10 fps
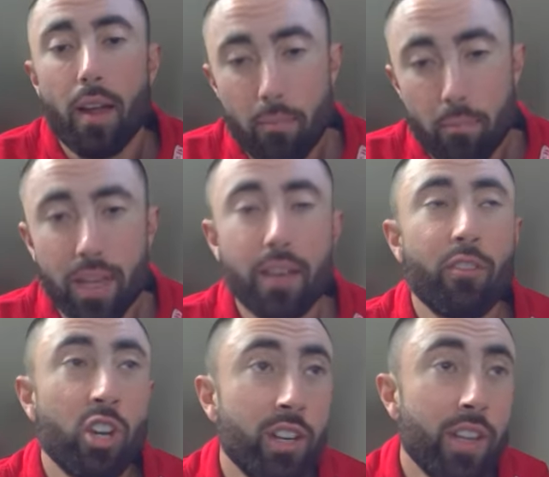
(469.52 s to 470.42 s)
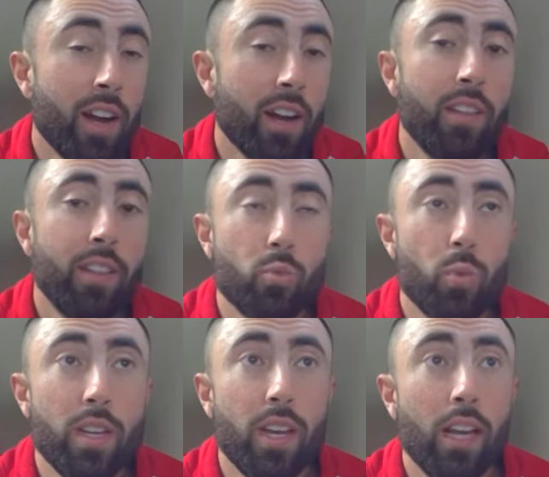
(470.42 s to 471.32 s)
and beat Virginia Tech this
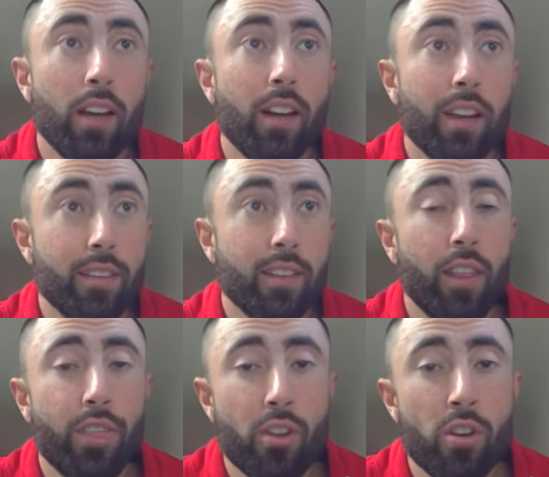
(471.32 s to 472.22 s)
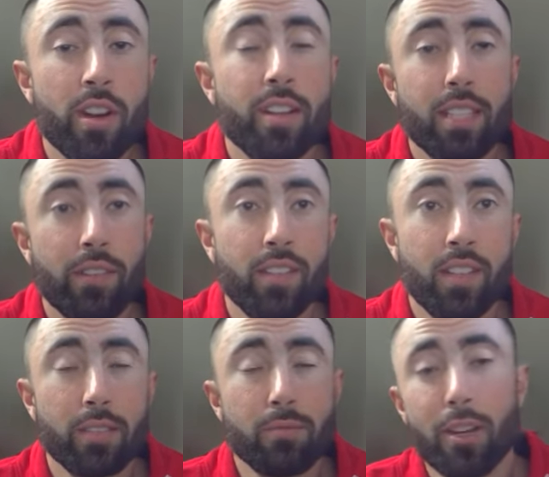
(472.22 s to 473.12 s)
weekend. Like I said, 30 to
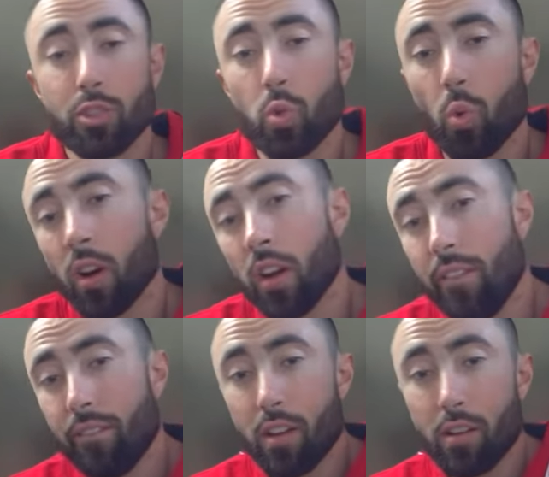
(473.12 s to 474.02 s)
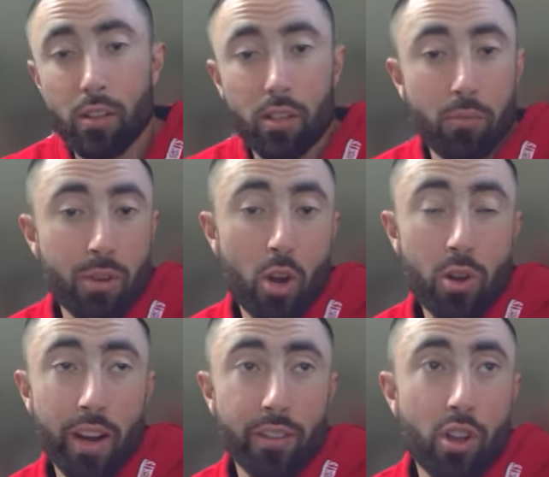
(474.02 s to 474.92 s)
17 is my score. Let me know
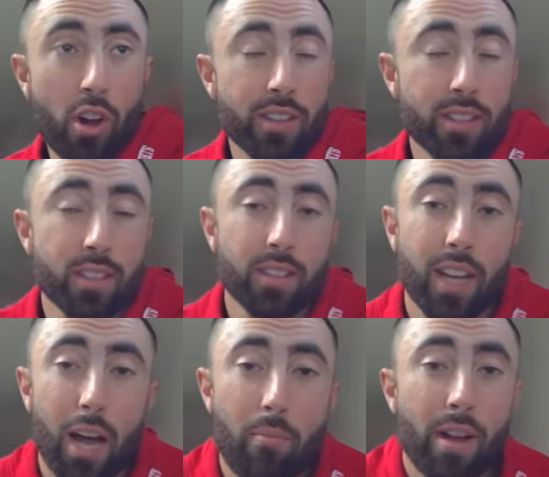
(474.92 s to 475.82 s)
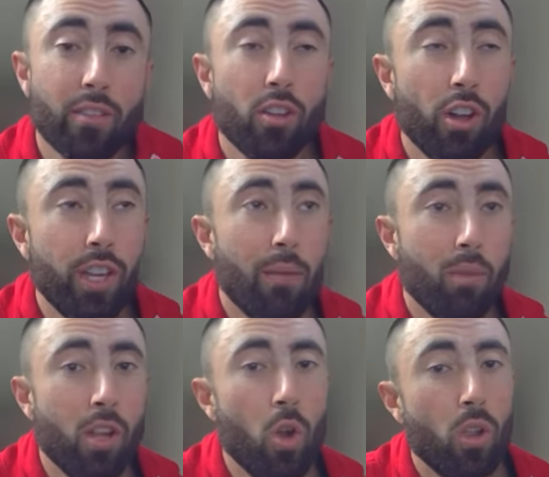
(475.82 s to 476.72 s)
you guys' thoughts, comments all down
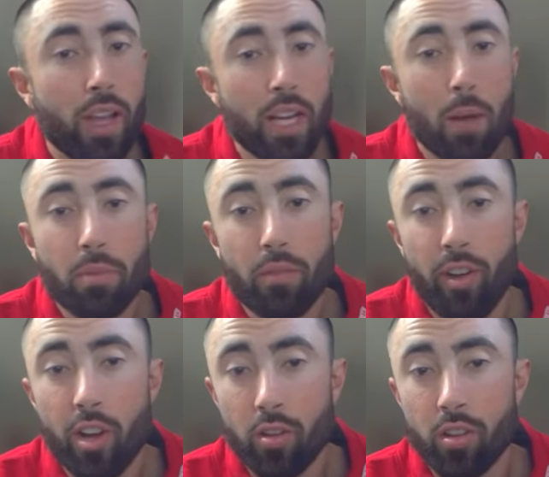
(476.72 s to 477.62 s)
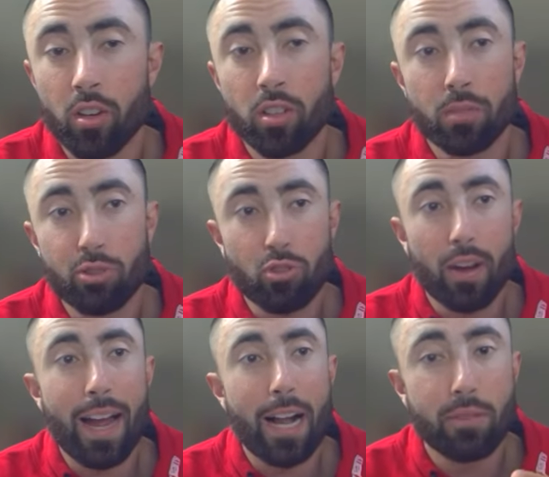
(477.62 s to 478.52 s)
below. Like up the video here,
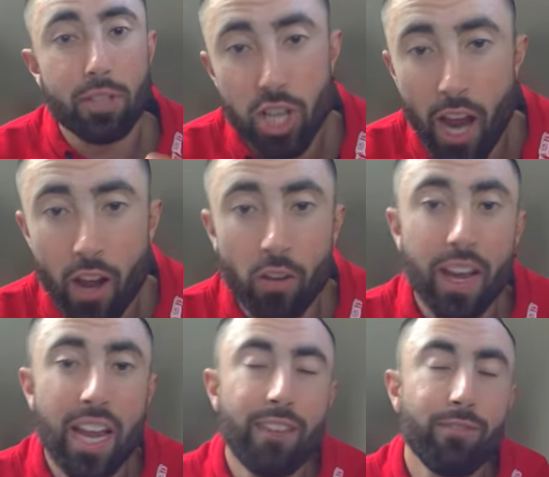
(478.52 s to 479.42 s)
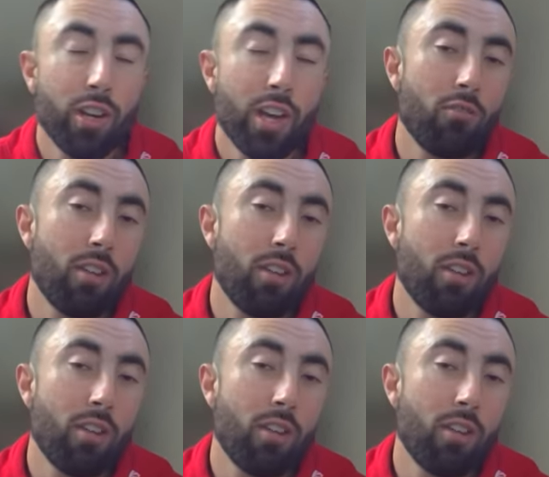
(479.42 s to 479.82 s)
subscribe to the channel if you're not